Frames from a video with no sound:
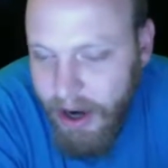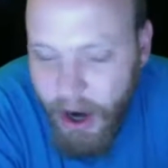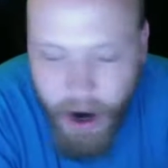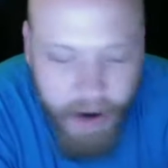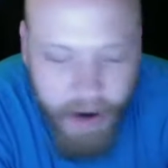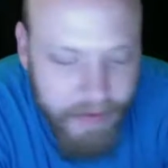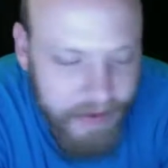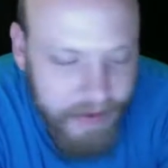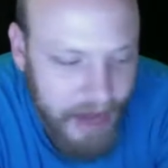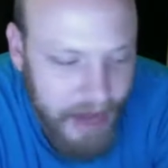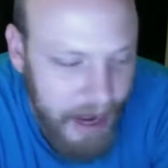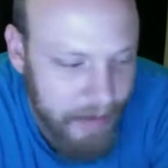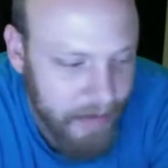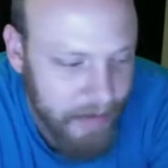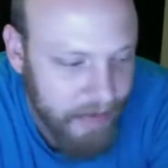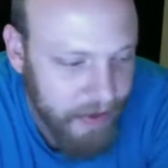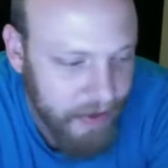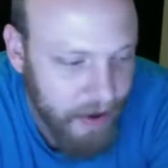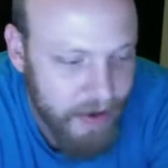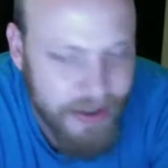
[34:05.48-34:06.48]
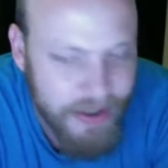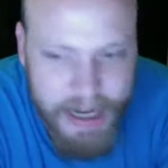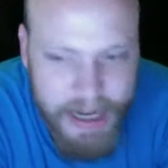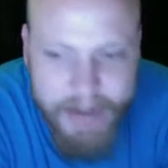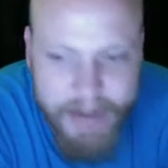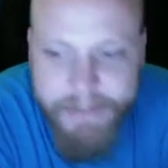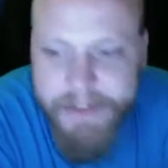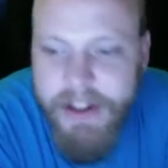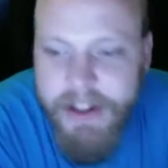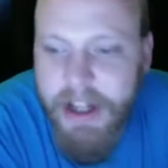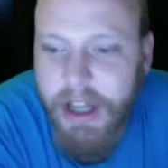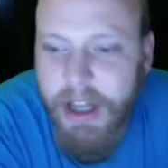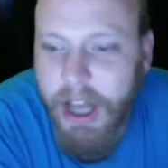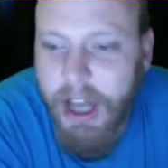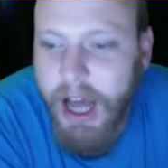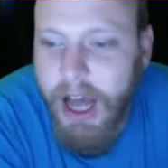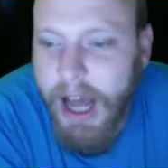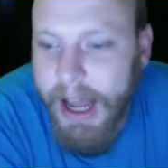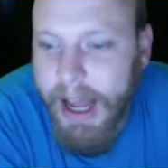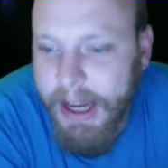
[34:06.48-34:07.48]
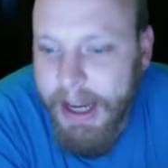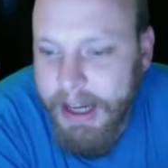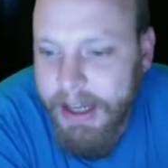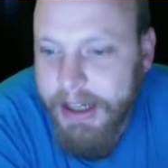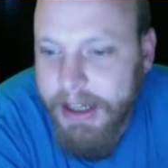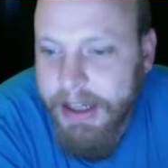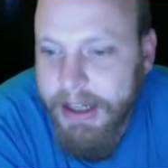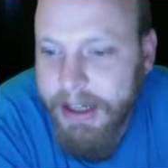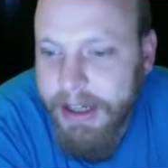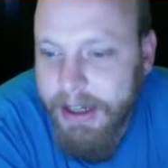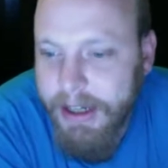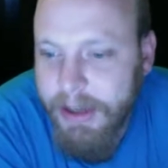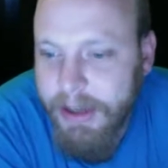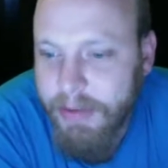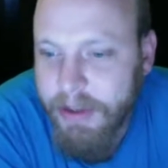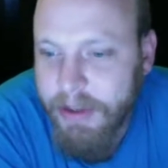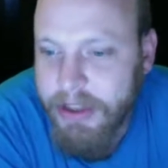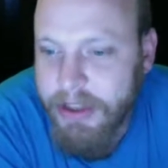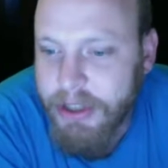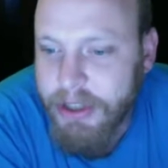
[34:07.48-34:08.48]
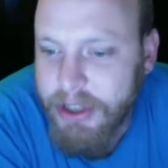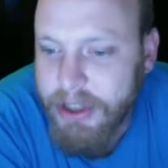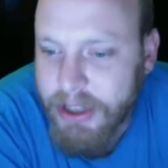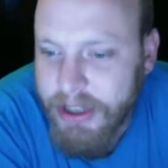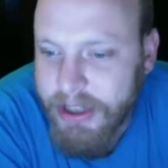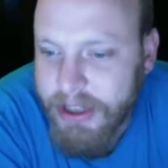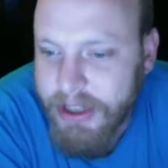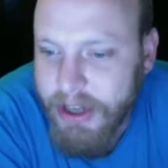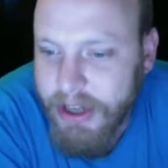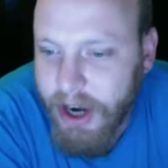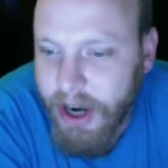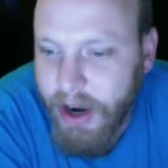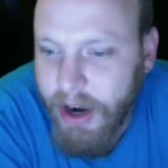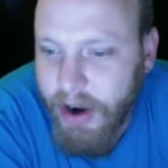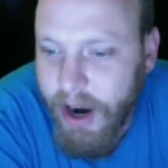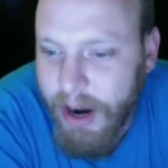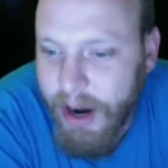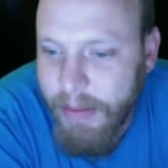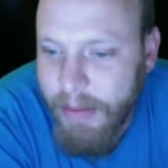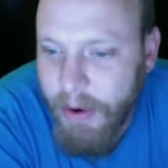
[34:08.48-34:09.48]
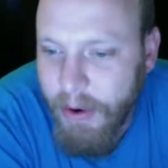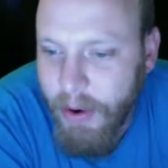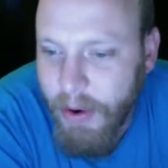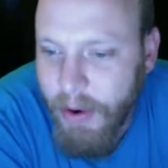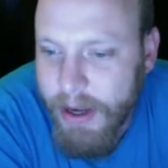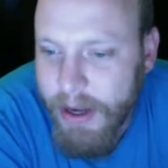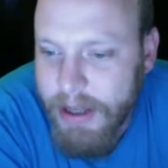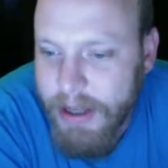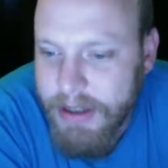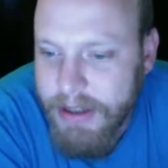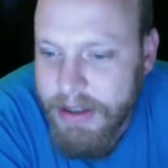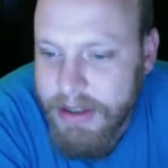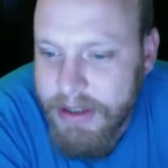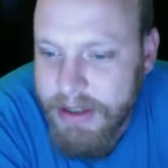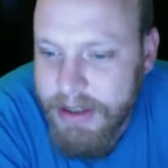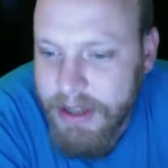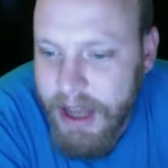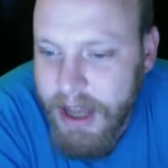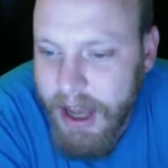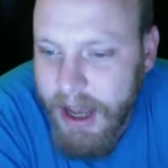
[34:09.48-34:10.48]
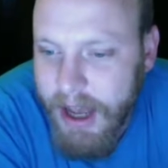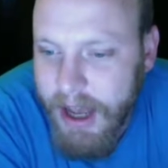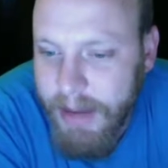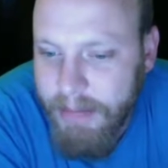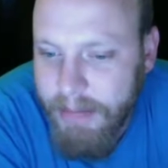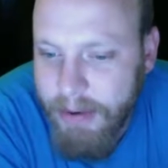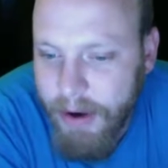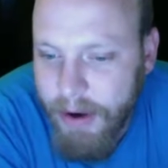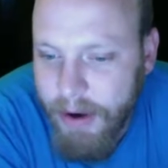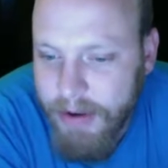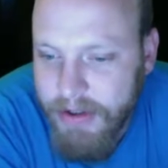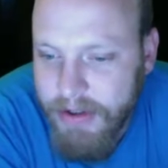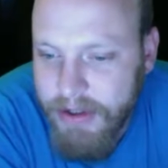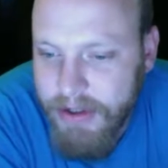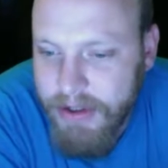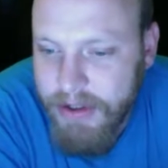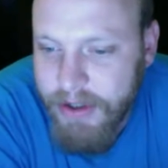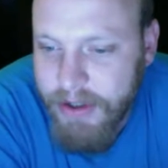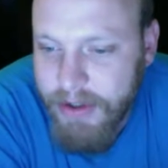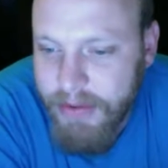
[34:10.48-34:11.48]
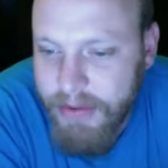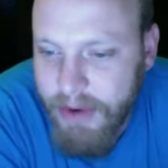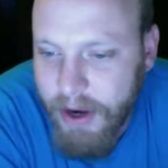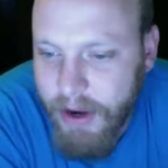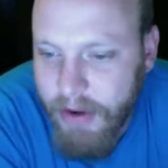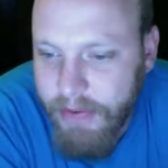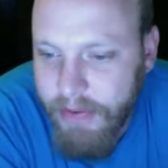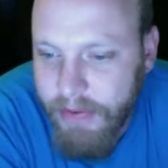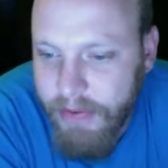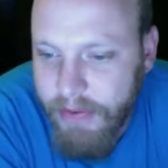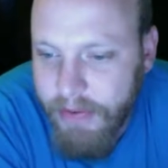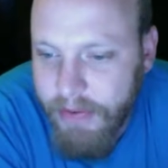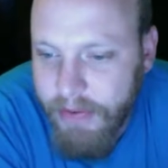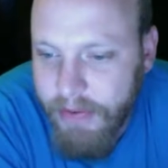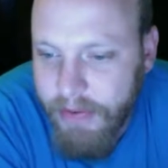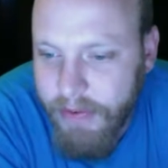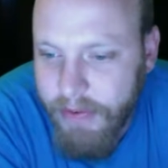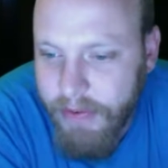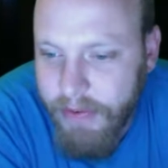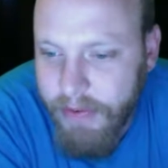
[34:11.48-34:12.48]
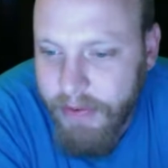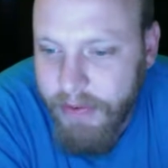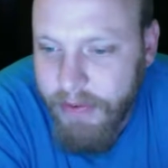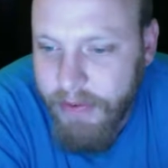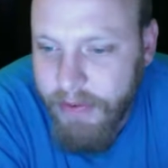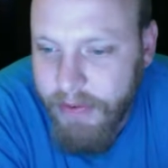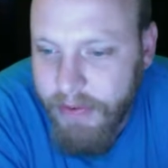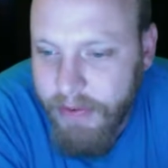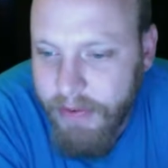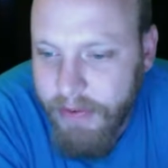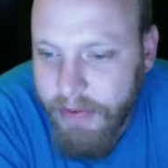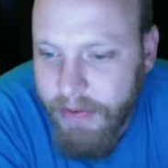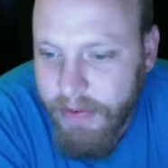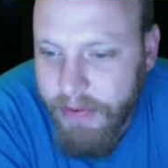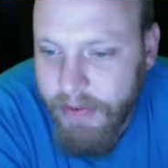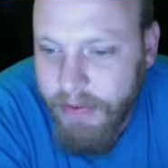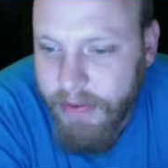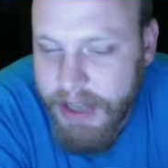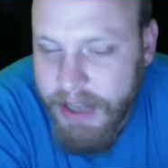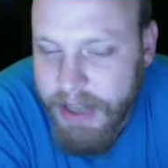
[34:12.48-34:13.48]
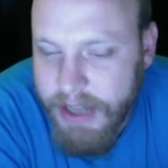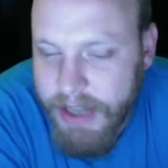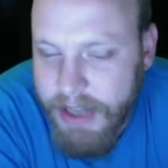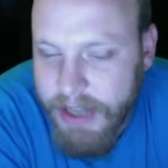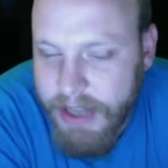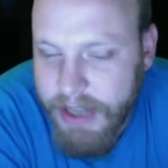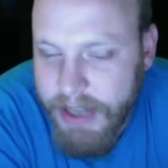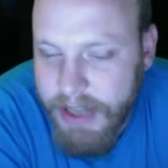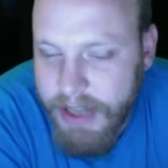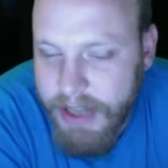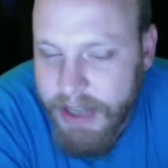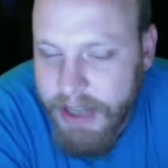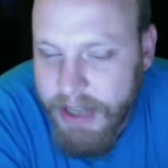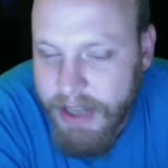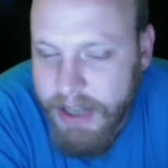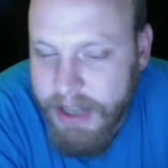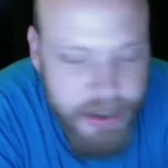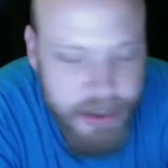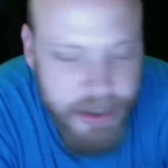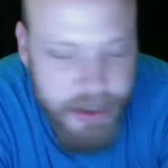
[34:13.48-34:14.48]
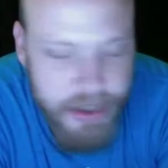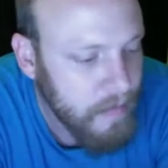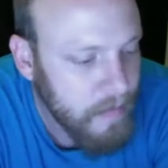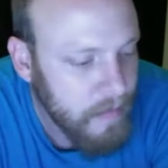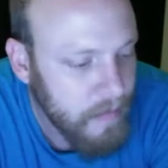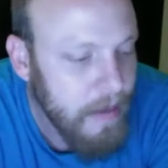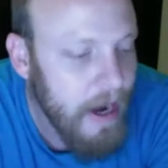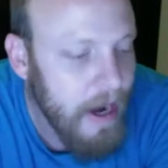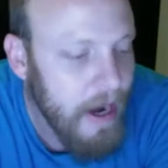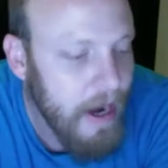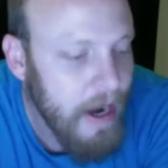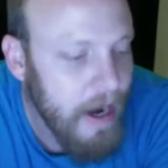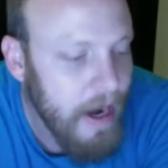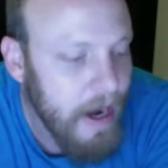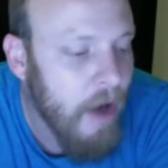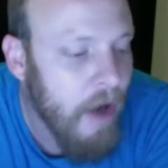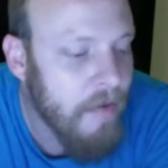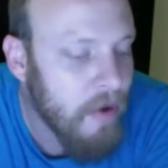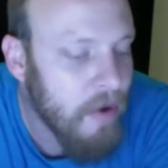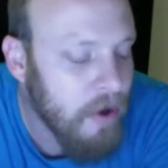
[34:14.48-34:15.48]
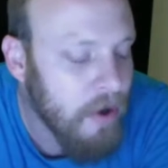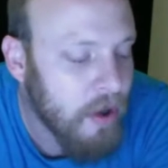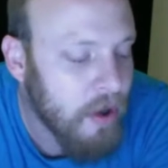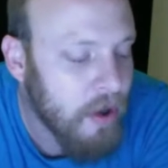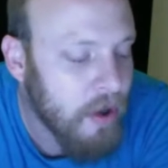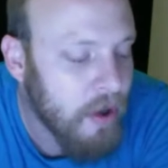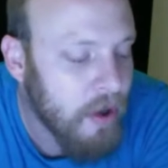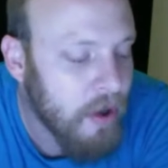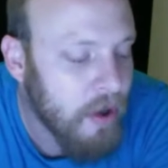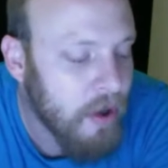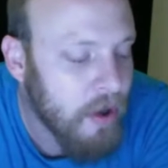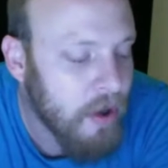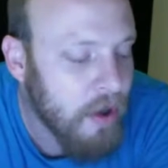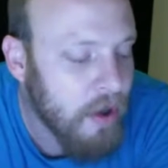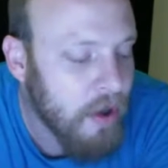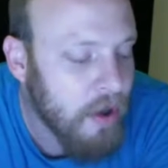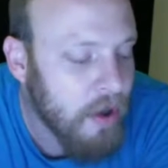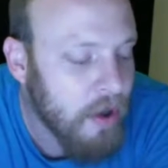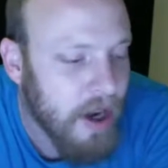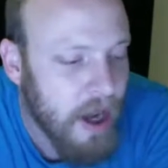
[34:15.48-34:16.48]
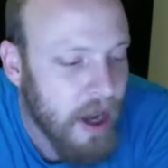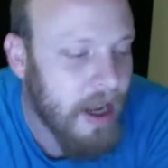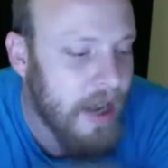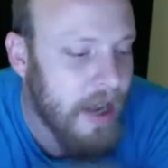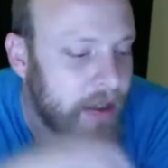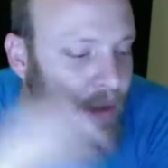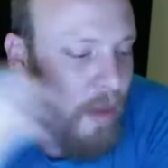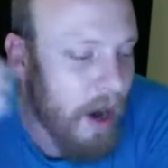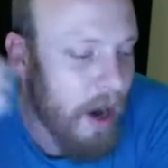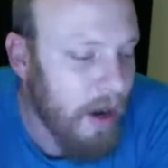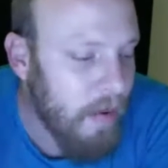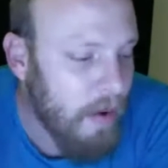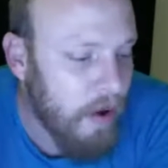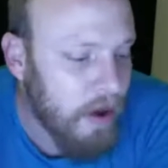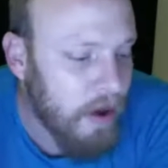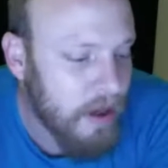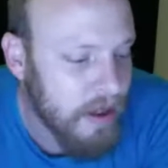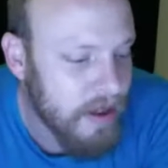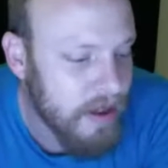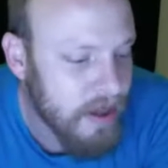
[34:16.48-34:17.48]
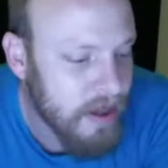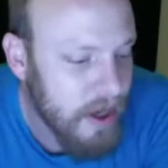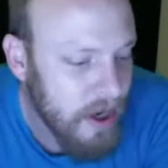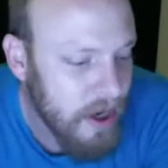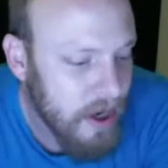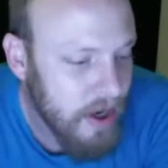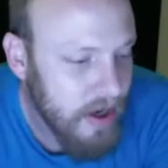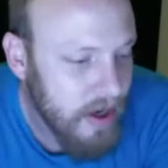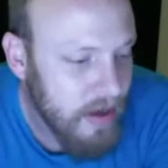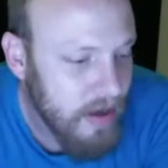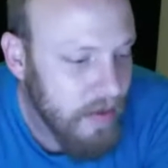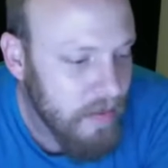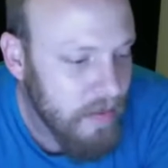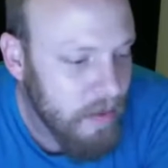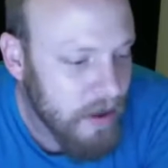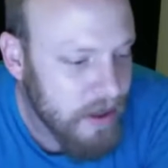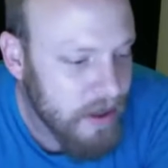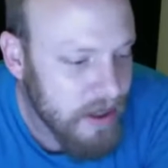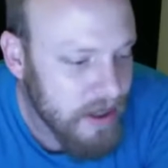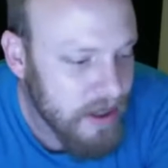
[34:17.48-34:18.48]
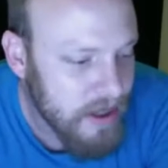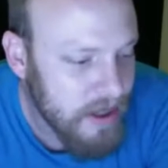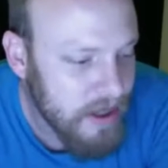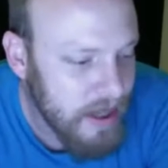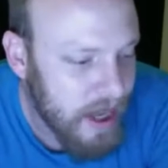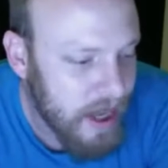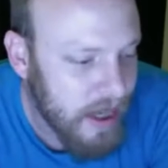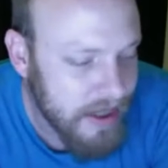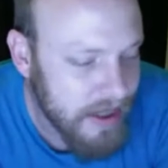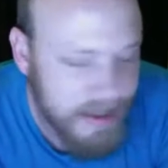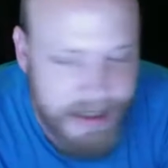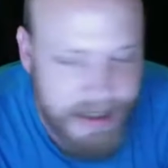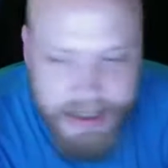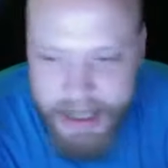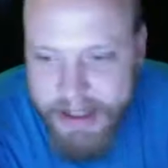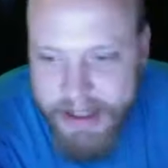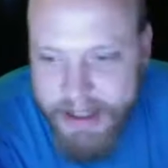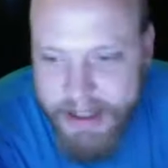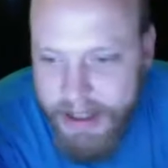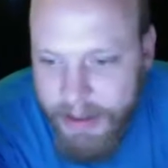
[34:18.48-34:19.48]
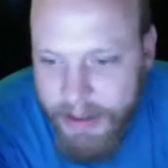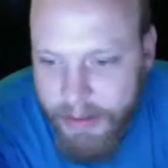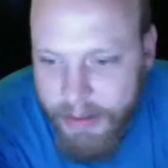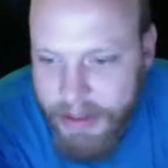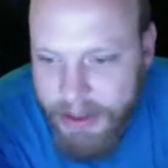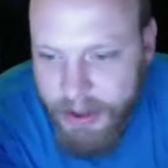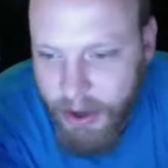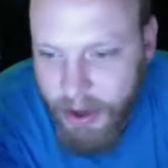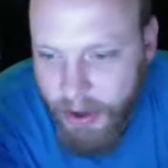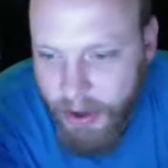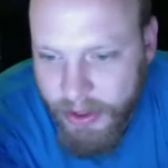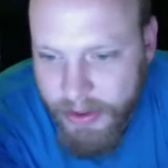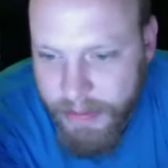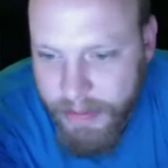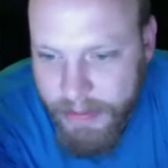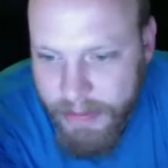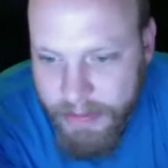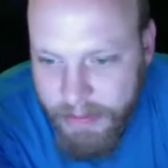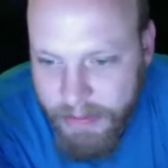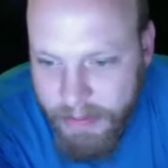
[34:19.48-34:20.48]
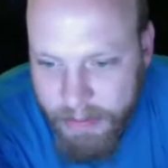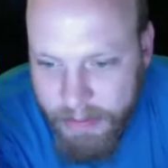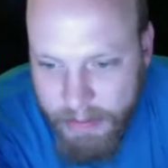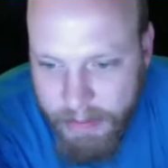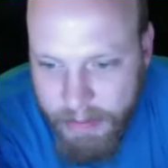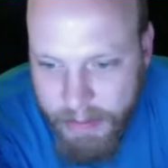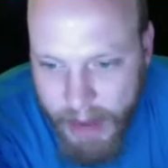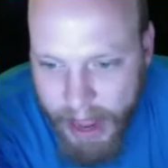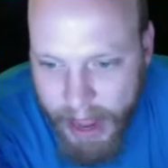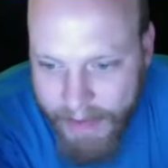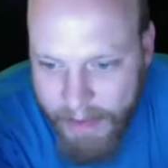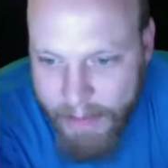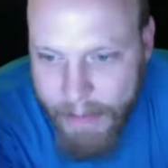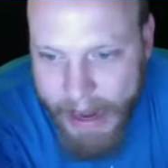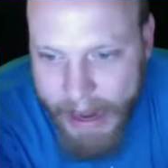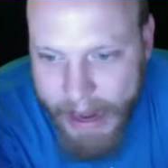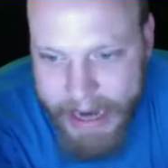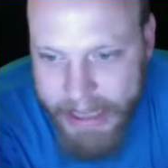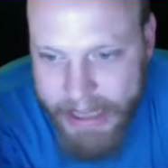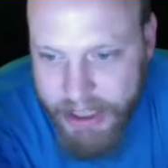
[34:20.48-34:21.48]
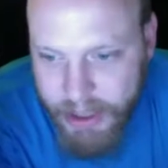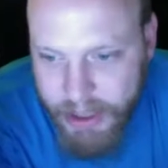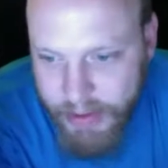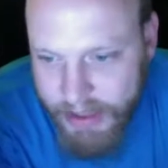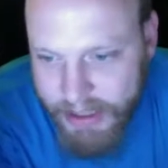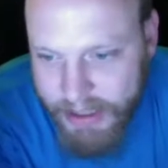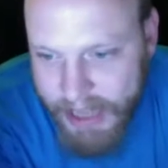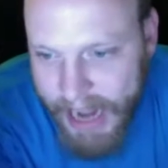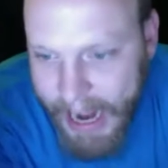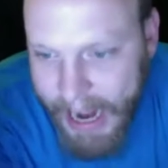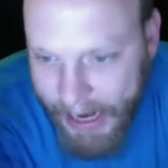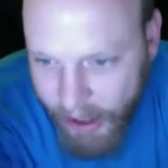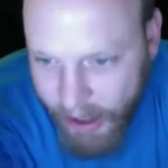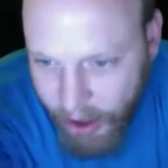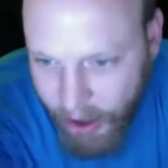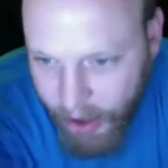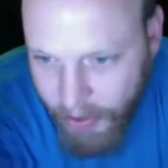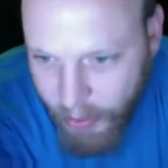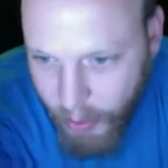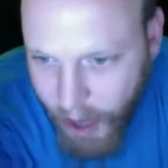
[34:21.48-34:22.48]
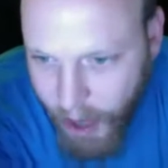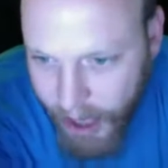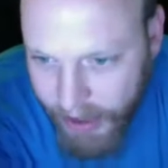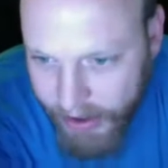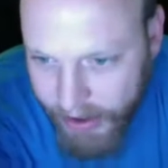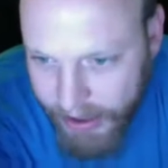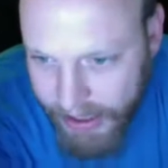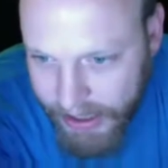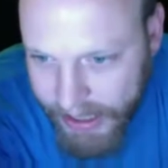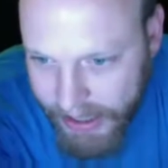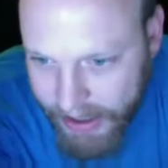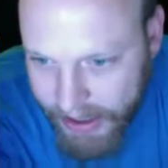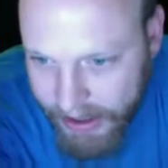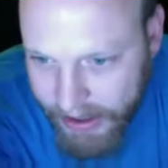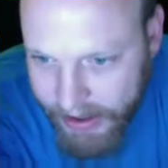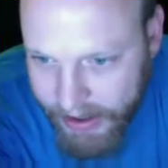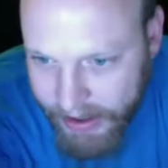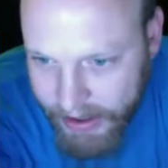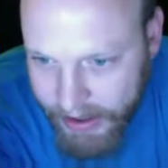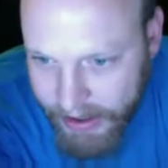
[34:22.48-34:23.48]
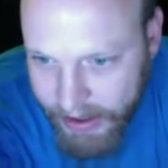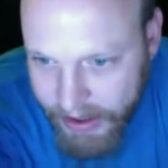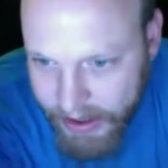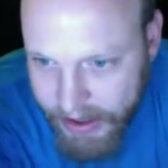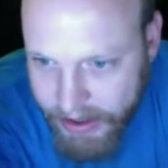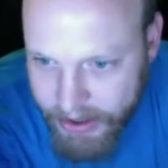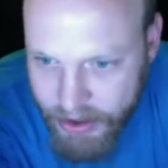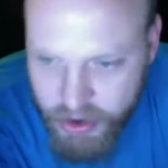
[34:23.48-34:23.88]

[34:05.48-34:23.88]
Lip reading: of Game of Thrones, if you like, which, you know, I'm always prone to do, run off on a tangent. But look, the thing is though, like, okay, the White Walkers, was it last season we saw them have a major attack on the Wildling stronghold?